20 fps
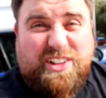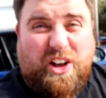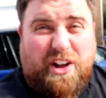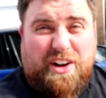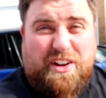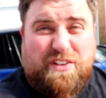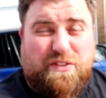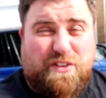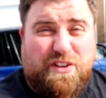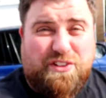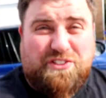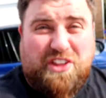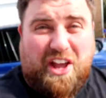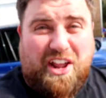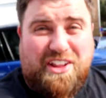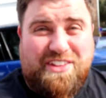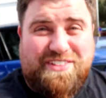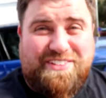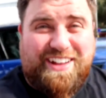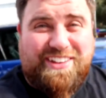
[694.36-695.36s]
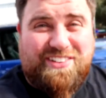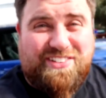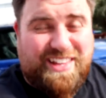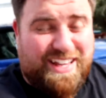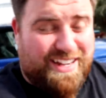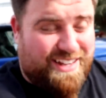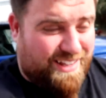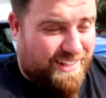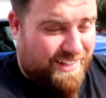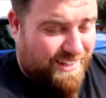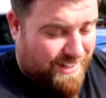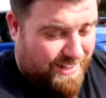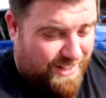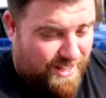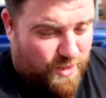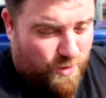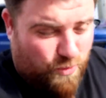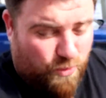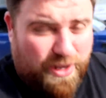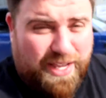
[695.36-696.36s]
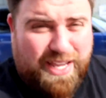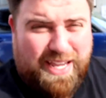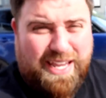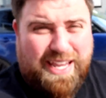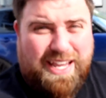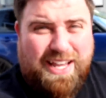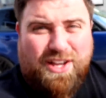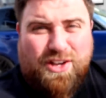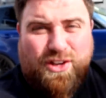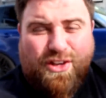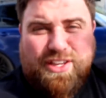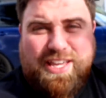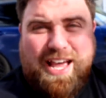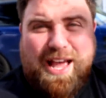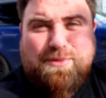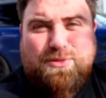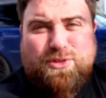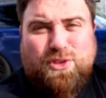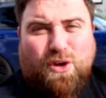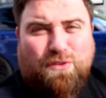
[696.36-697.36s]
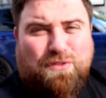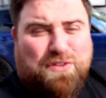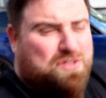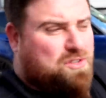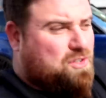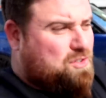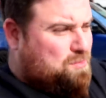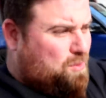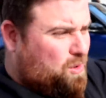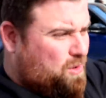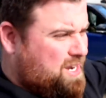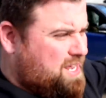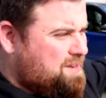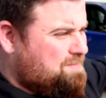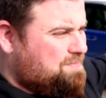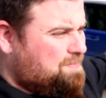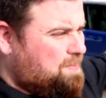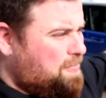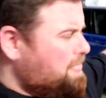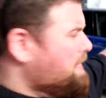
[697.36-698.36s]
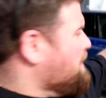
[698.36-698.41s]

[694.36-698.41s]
Kind of done and dusted. We came to the office this morning,